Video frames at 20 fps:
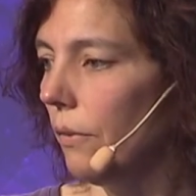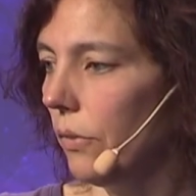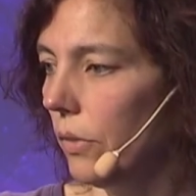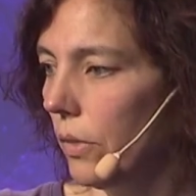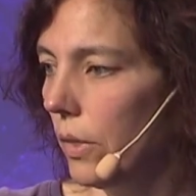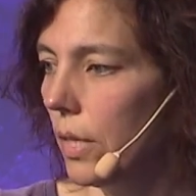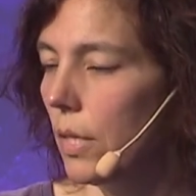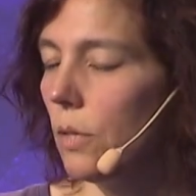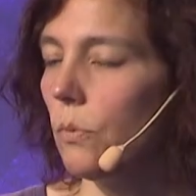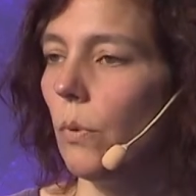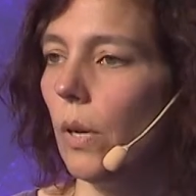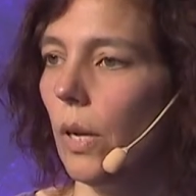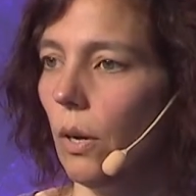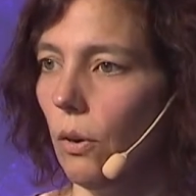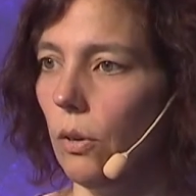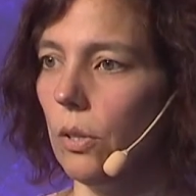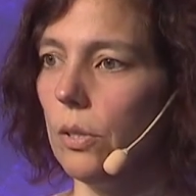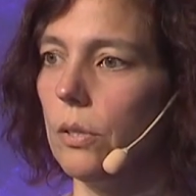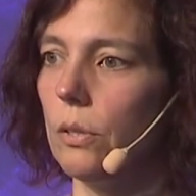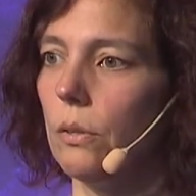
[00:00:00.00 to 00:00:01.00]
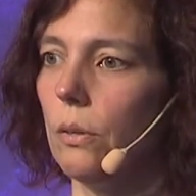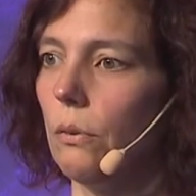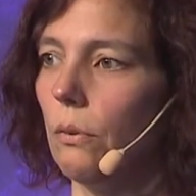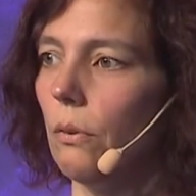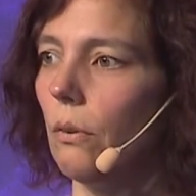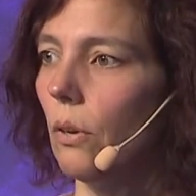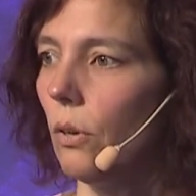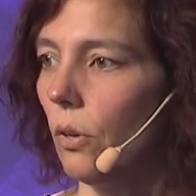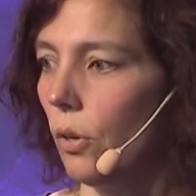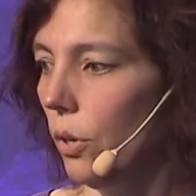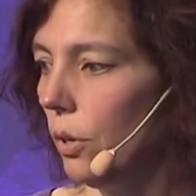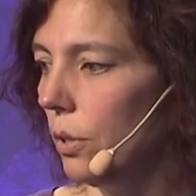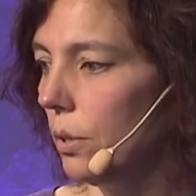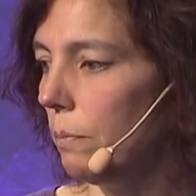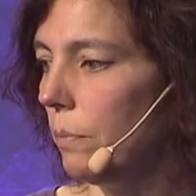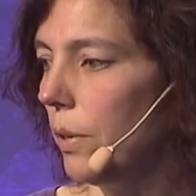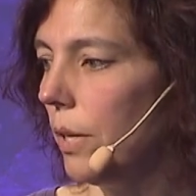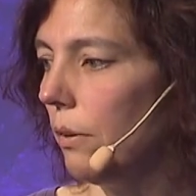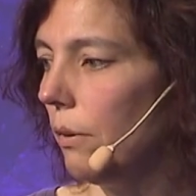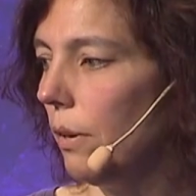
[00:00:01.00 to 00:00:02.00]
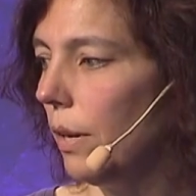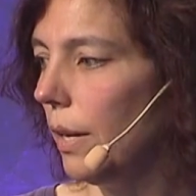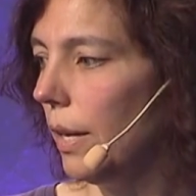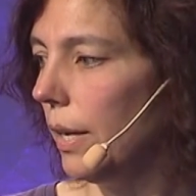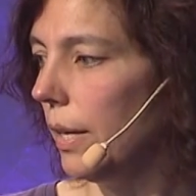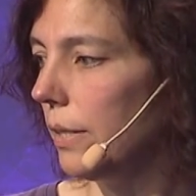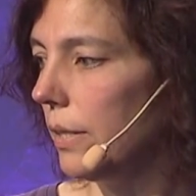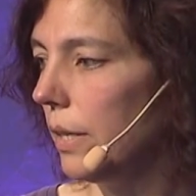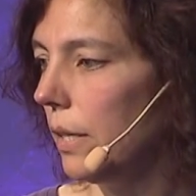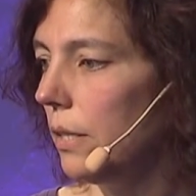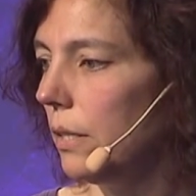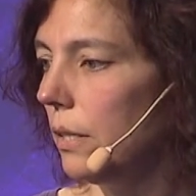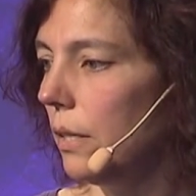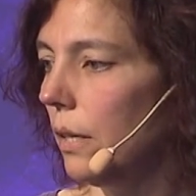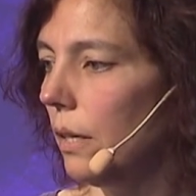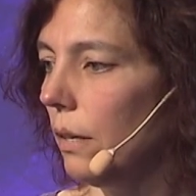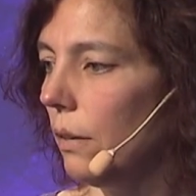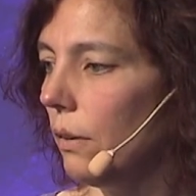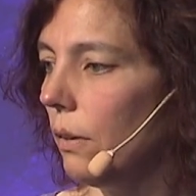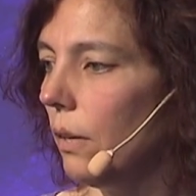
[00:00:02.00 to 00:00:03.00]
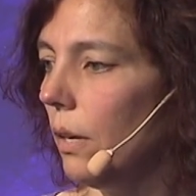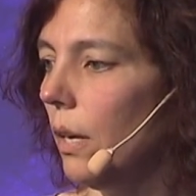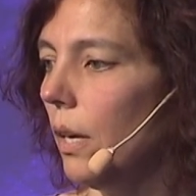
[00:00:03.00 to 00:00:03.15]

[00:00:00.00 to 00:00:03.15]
This will also cause parallelization here.